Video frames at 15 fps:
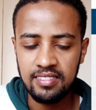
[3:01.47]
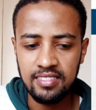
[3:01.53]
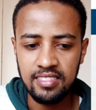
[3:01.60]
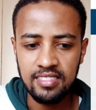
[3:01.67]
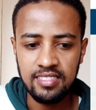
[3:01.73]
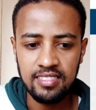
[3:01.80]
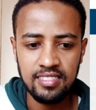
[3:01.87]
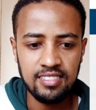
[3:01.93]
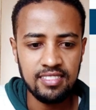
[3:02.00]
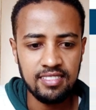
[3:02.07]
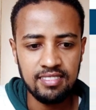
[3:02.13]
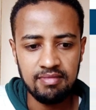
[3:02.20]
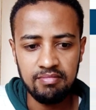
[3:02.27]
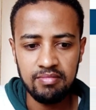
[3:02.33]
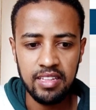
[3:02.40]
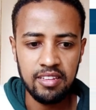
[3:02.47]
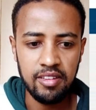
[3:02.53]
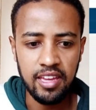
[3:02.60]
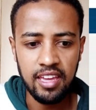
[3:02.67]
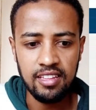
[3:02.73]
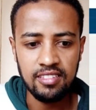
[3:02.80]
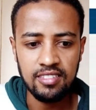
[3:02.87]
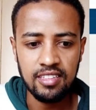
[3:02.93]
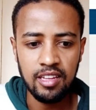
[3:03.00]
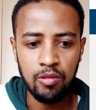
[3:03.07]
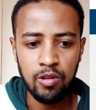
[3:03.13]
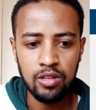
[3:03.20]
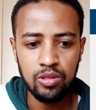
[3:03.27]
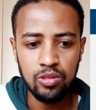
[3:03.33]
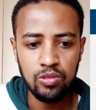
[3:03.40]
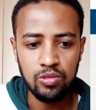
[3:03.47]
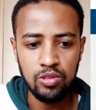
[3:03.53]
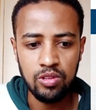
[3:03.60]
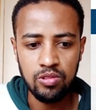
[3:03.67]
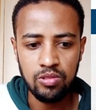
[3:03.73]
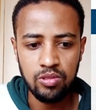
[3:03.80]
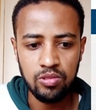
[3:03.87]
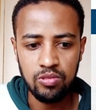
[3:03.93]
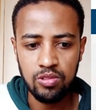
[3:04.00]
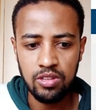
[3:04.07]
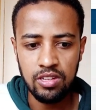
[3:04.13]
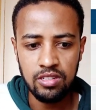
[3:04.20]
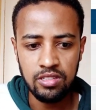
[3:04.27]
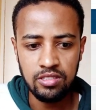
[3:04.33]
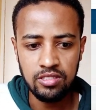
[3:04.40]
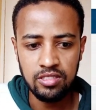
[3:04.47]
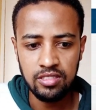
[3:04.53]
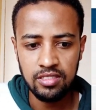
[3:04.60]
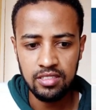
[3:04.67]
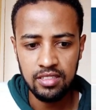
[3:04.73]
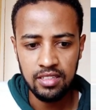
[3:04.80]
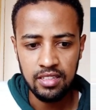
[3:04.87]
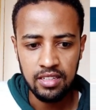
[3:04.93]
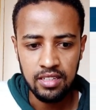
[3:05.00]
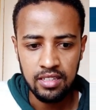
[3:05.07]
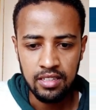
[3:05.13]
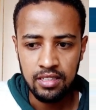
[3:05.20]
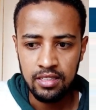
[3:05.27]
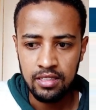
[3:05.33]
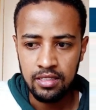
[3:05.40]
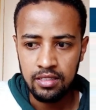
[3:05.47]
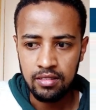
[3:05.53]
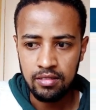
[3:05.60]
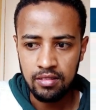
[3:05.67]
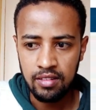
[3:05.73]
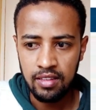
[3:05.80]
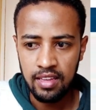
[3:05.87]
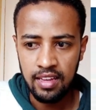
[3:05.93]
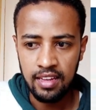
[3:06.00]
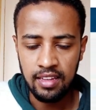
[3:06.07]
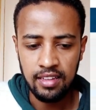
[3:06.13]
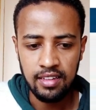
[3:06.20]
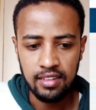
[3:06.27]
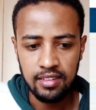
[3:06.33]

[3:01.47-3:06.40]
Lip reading: just you can say 1 to 2 years. Okay.